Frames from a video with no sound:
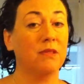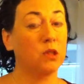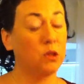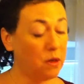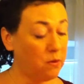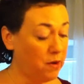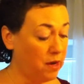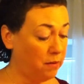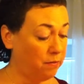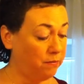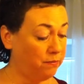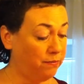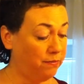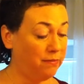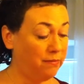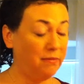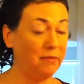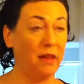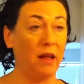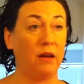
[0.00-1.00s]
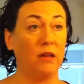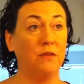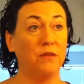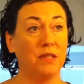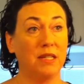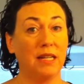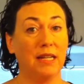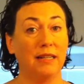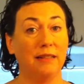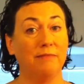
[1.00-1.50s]
So anyway, now you've
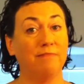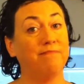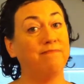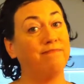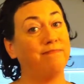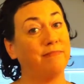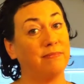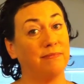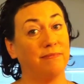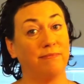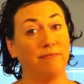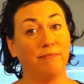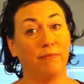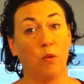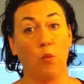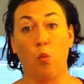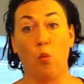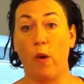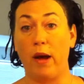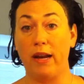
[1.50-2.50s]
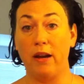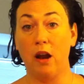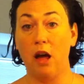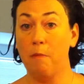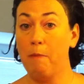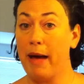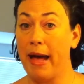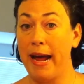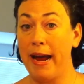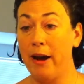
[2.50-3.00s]
seen it. Waiting
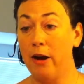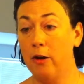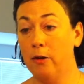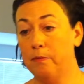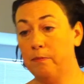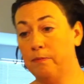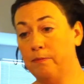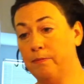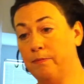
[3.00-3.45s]
on my hair.